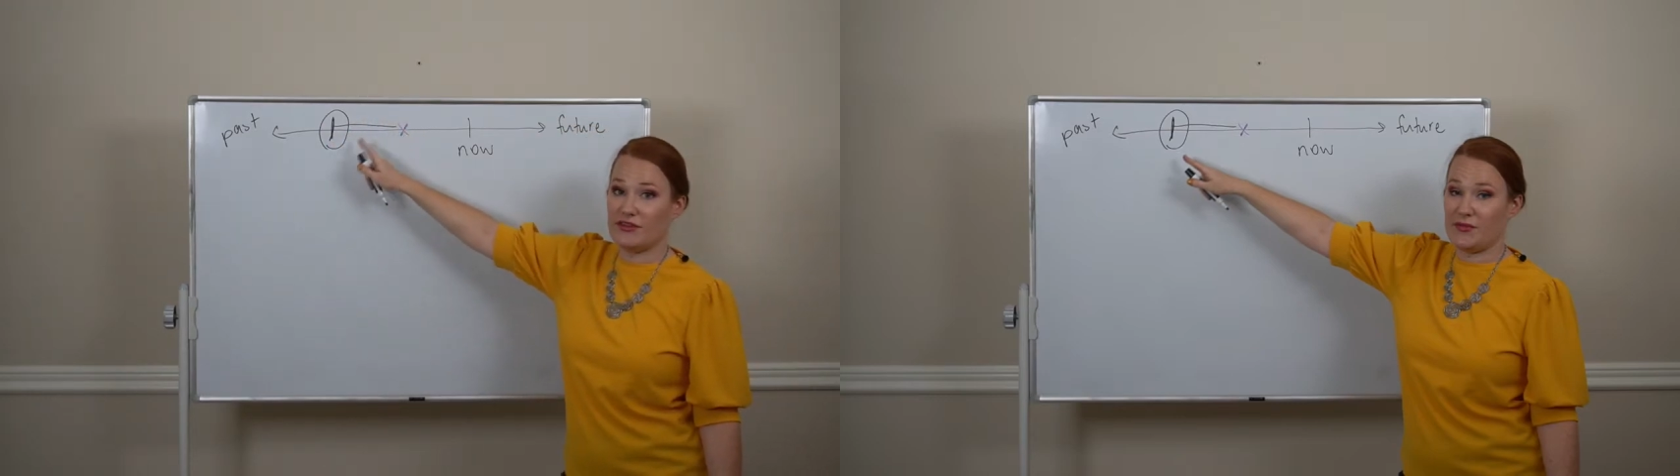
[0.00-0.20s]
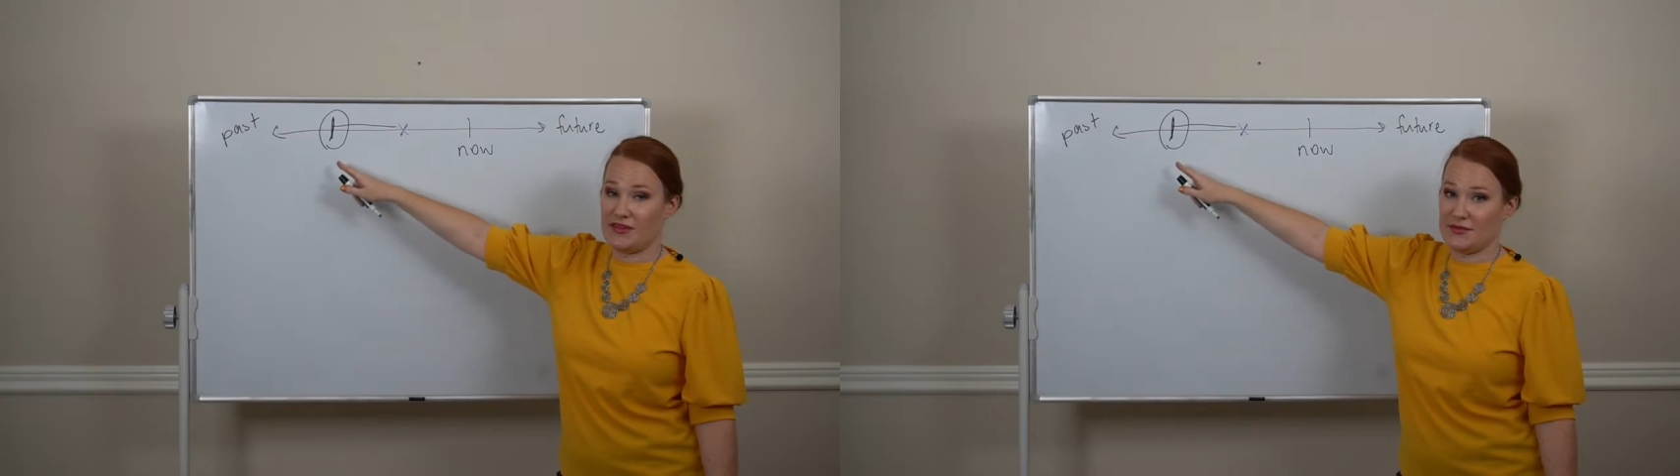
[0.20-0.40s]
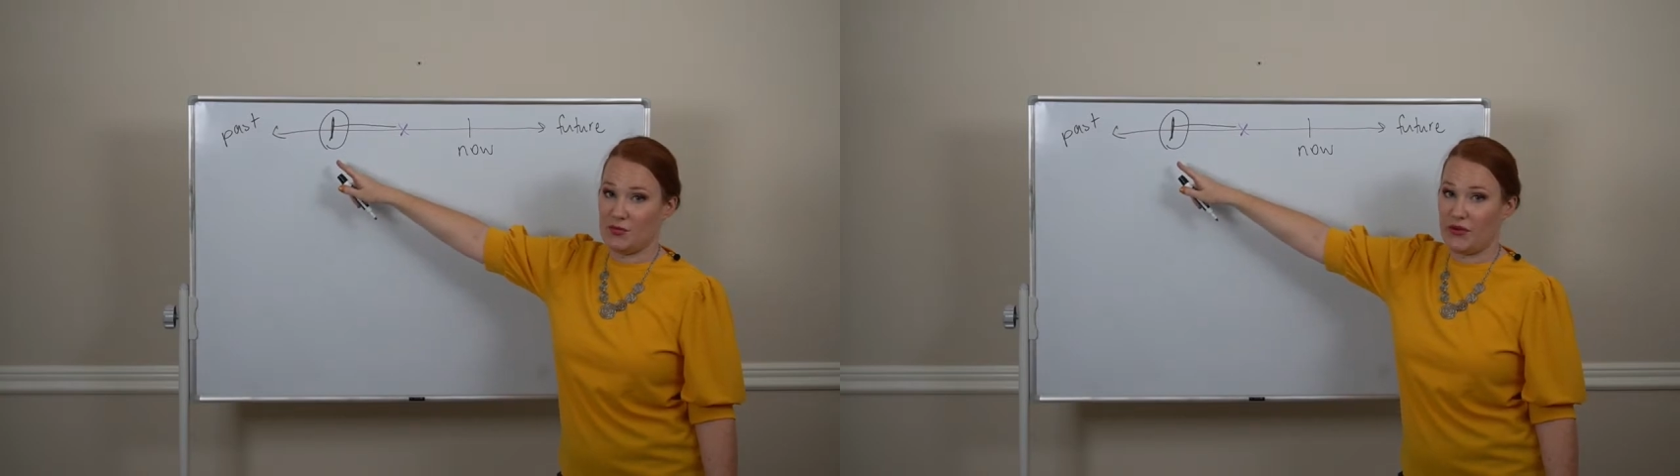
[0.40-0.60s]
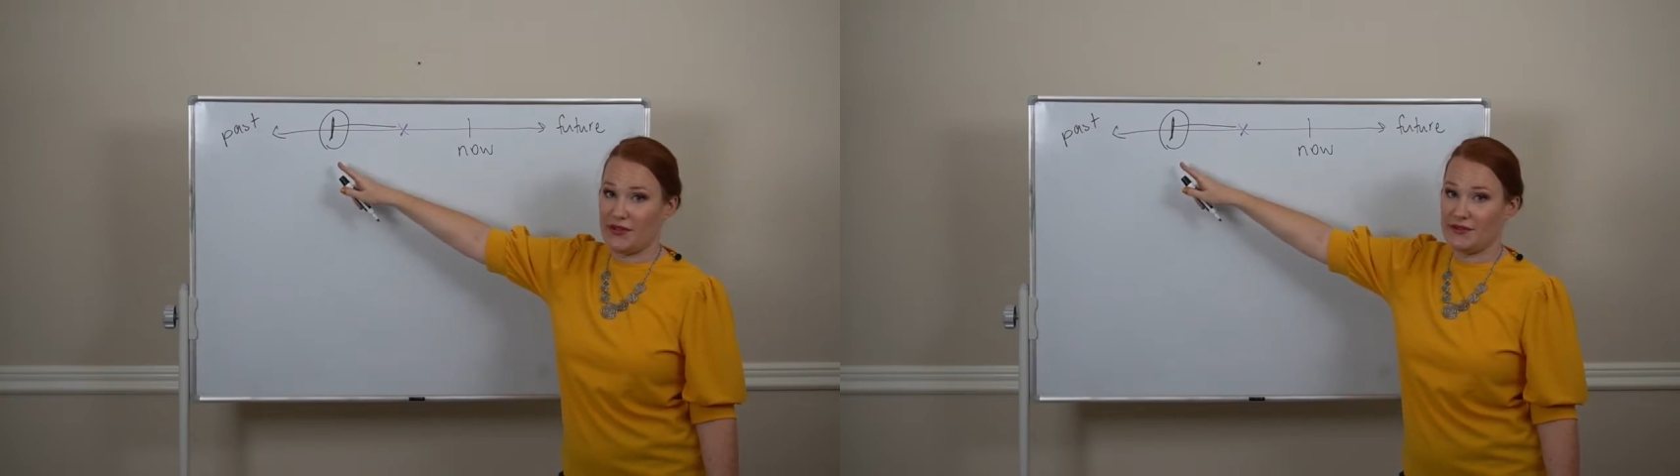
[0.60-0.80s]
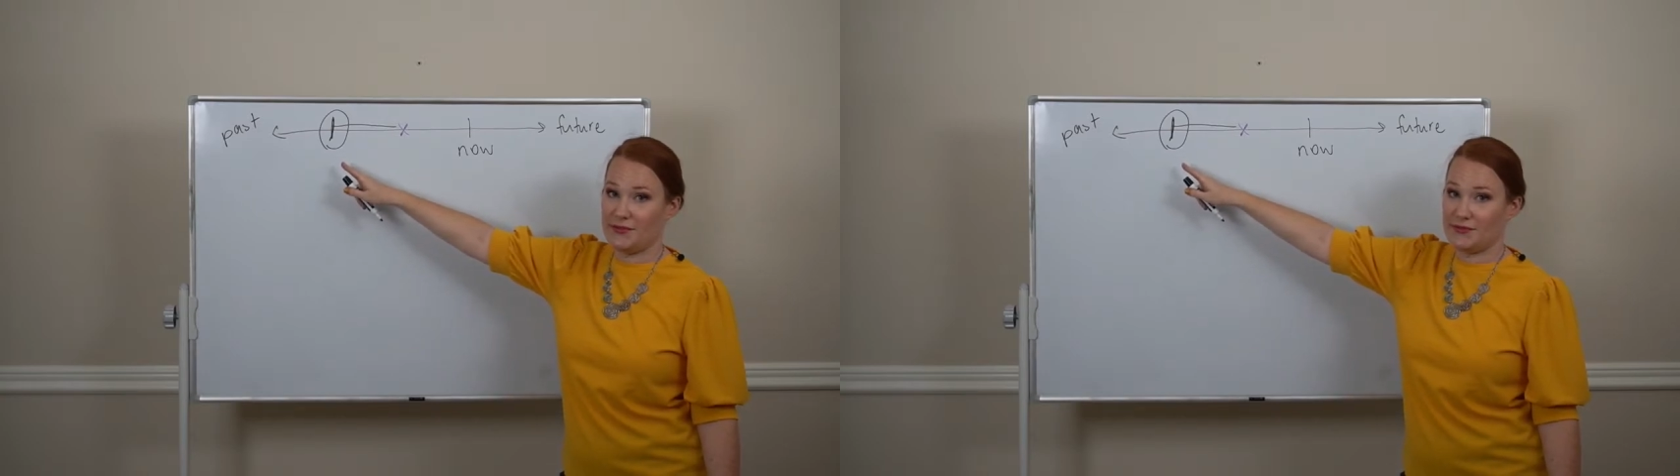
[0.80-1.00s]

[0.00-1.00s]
from this point.